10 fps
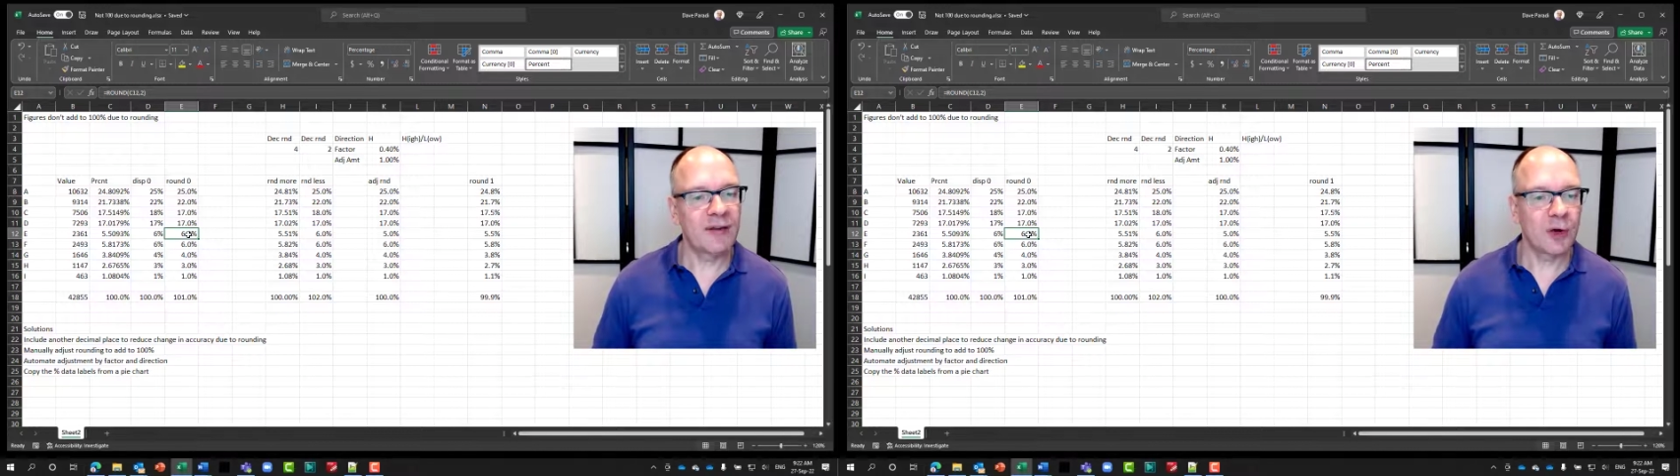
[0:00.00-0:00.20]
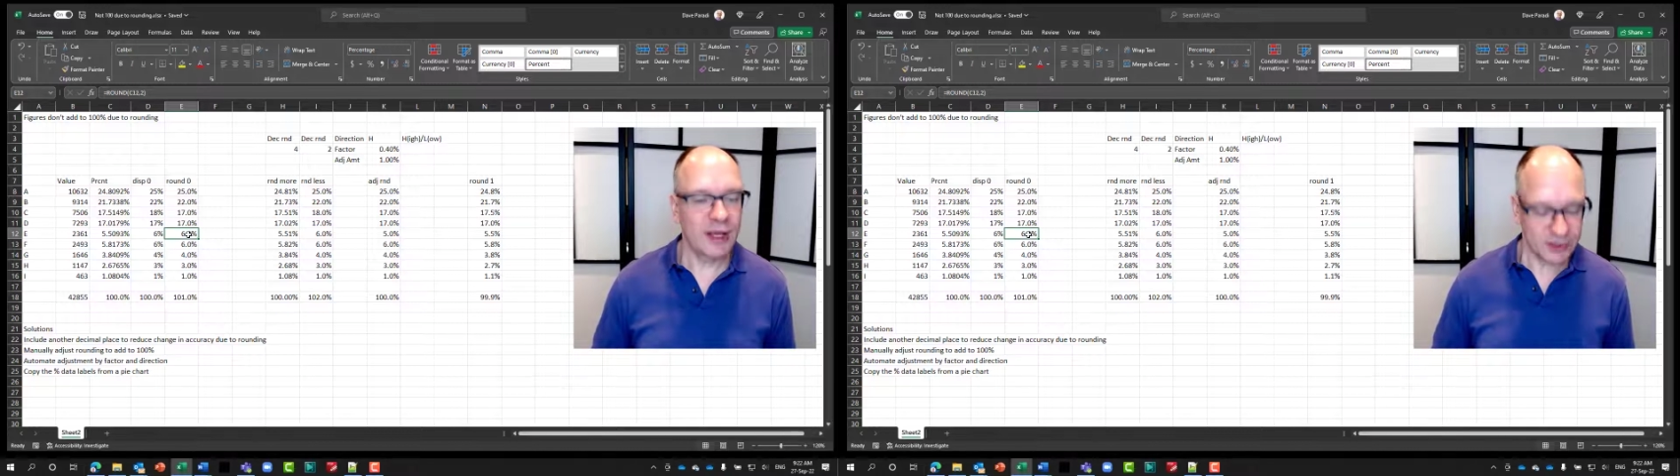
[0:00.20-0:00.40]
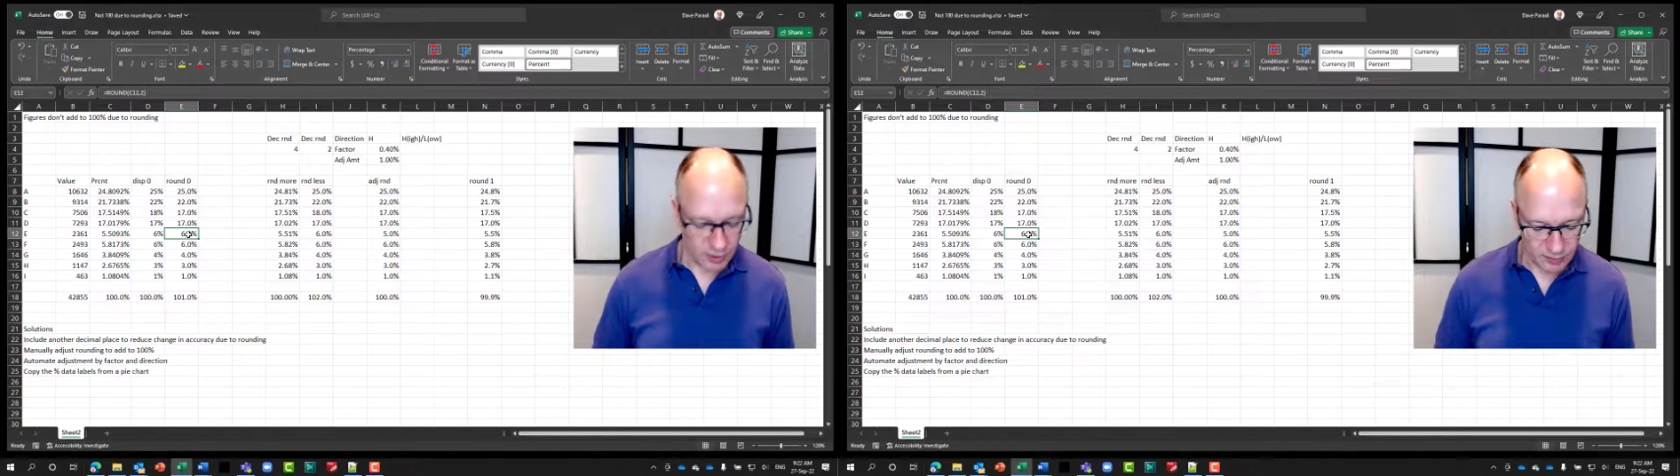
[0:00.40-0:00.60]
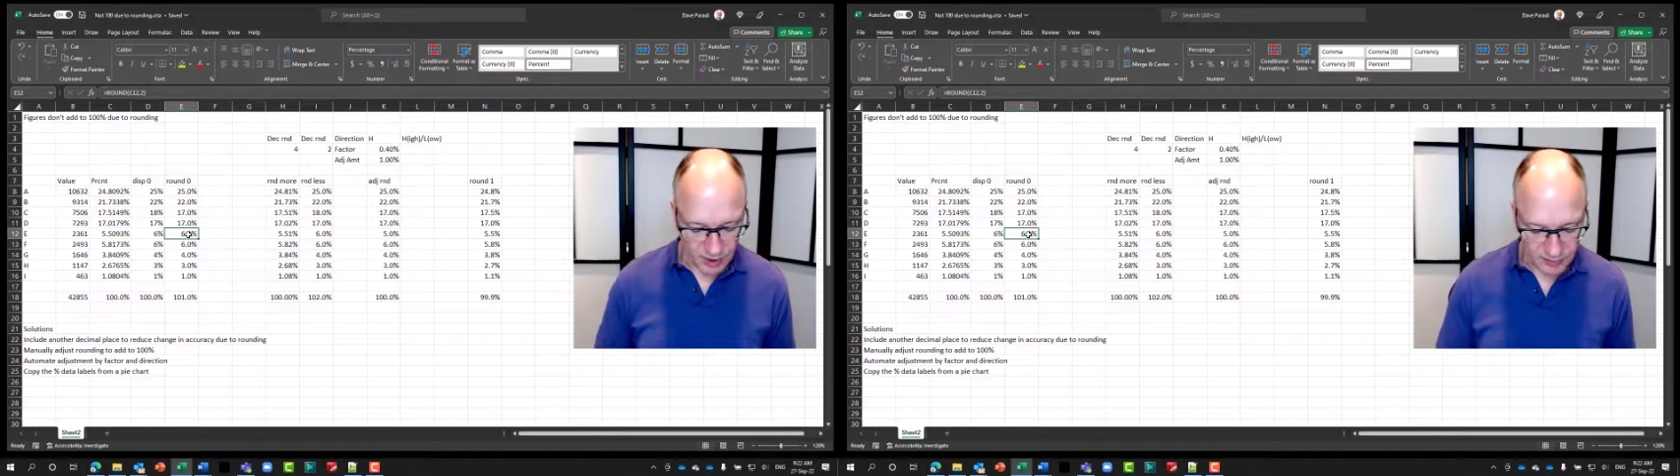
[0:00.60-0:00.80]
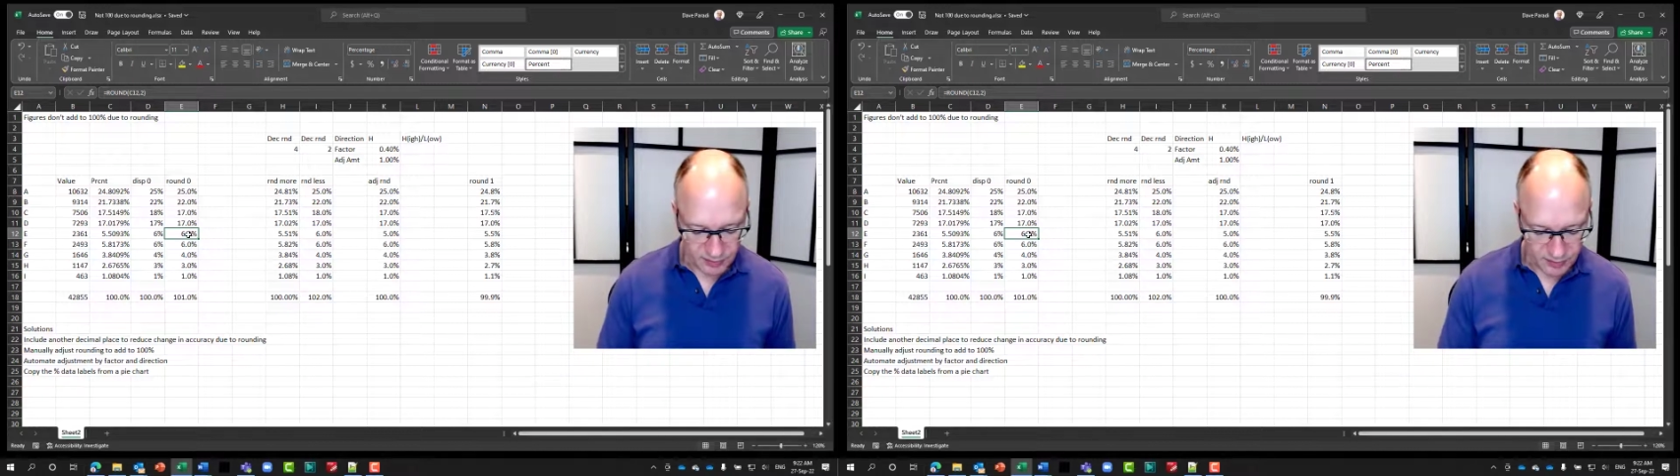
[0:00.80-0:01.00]
Okay, so
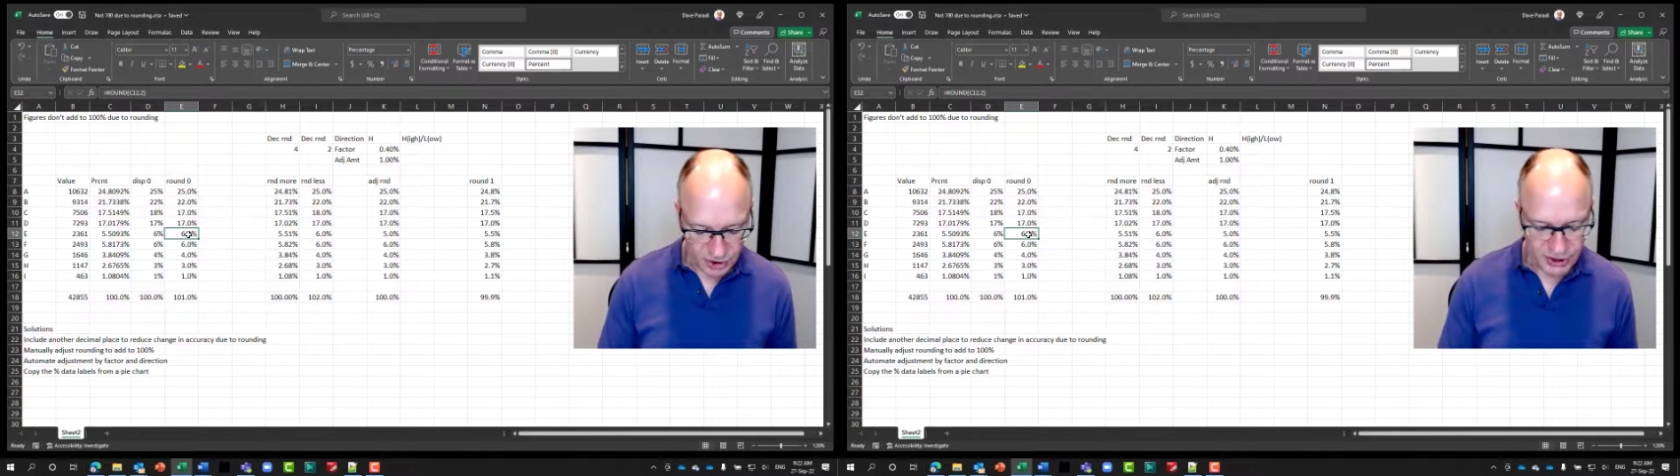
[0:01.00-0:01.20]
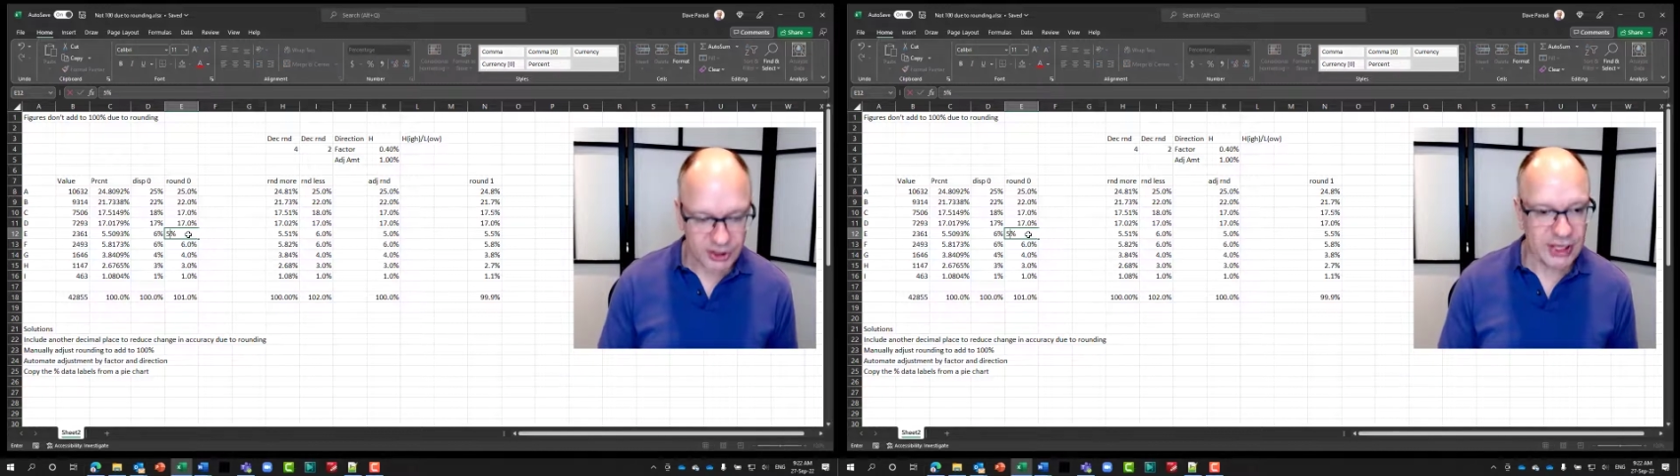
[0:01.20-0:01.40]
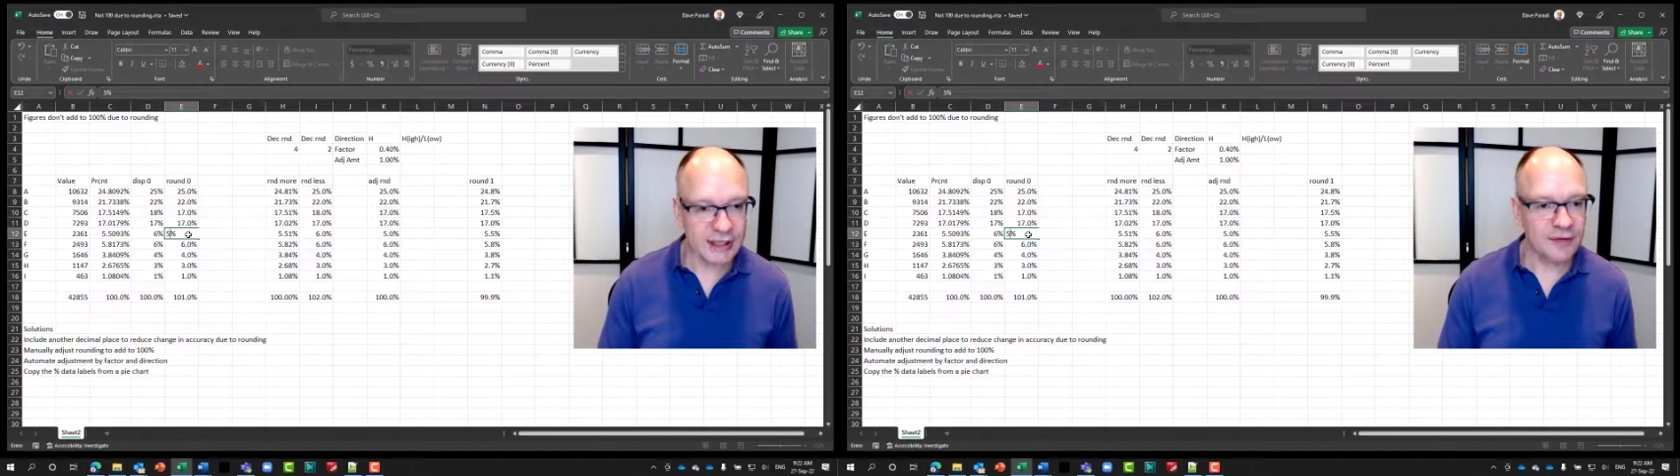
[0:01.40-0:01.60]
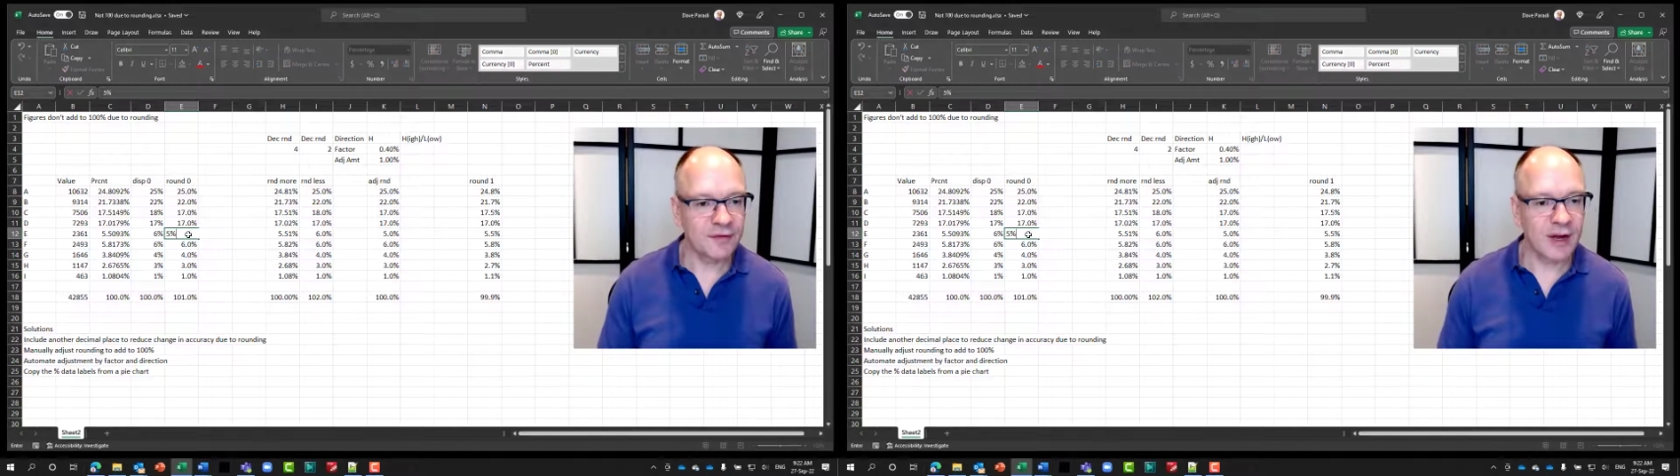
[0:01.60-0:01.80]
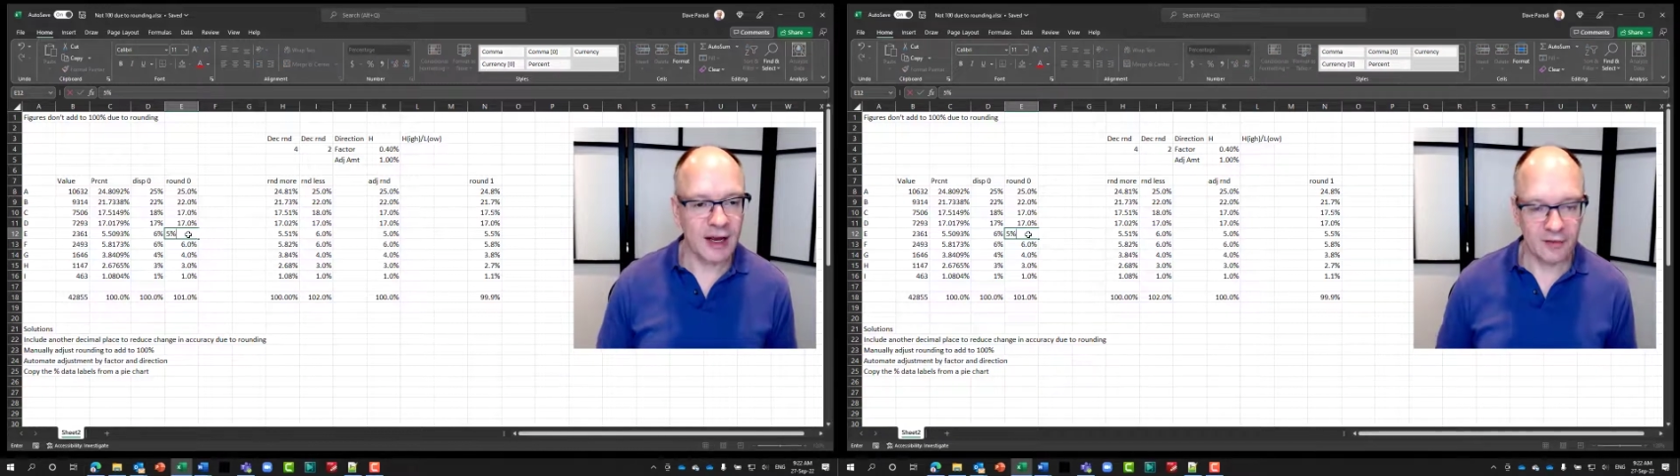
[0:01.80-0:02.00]
I'll change that to
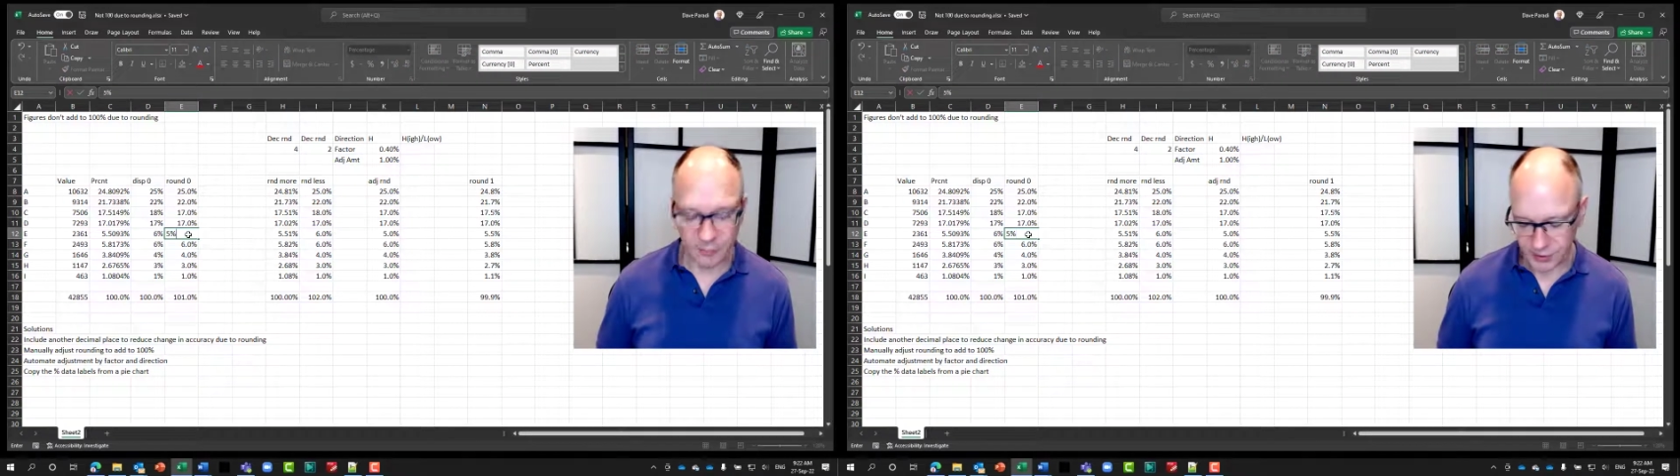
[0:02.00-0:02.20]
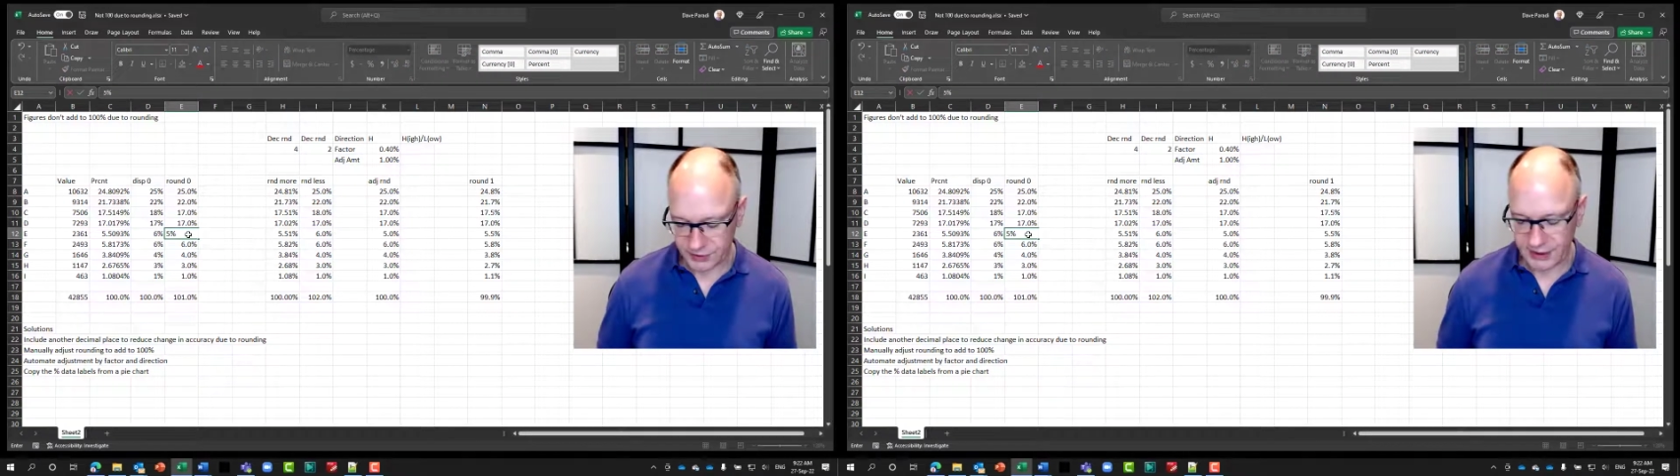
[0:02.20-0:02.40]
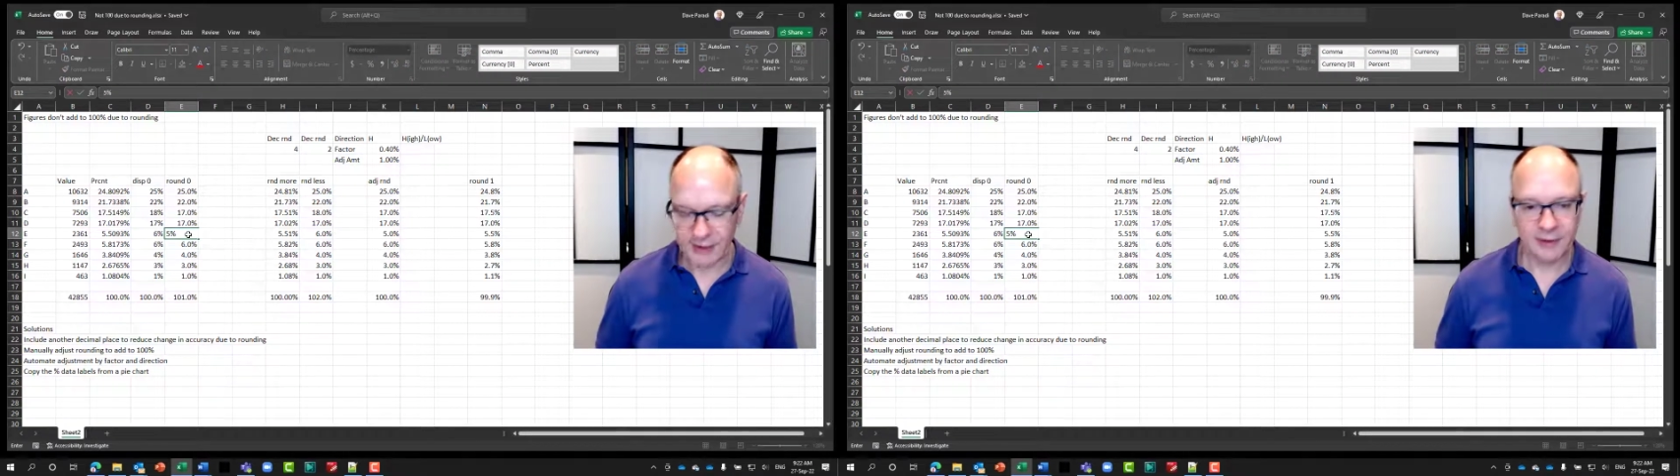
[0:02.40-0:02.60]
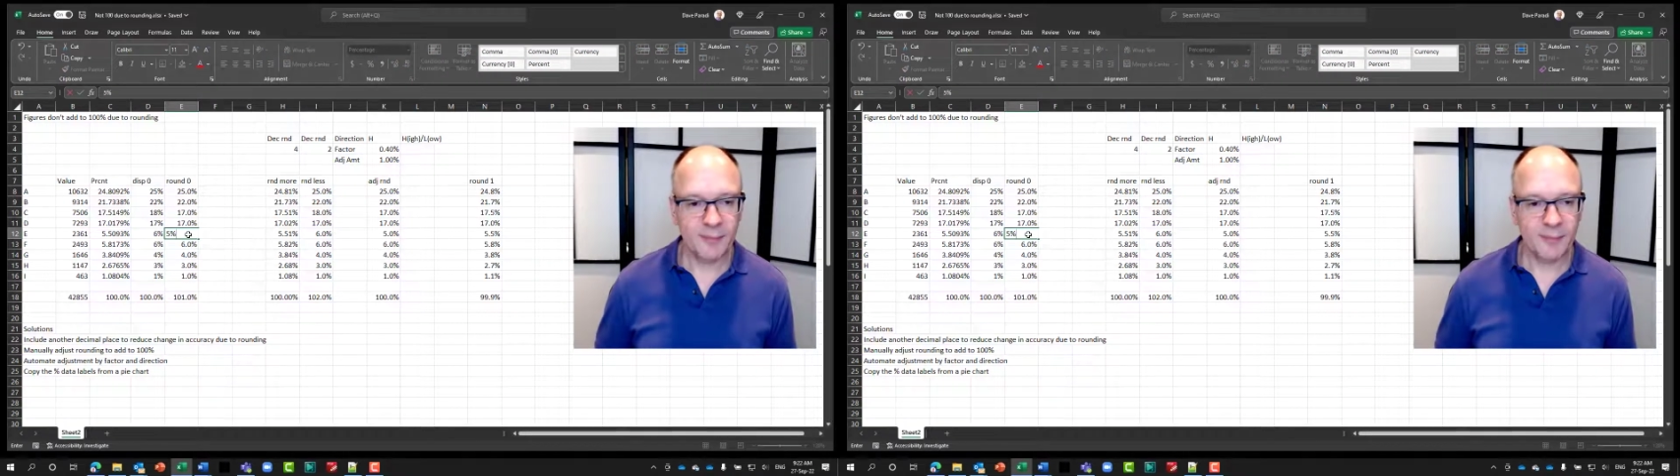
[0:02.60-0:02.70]
5%.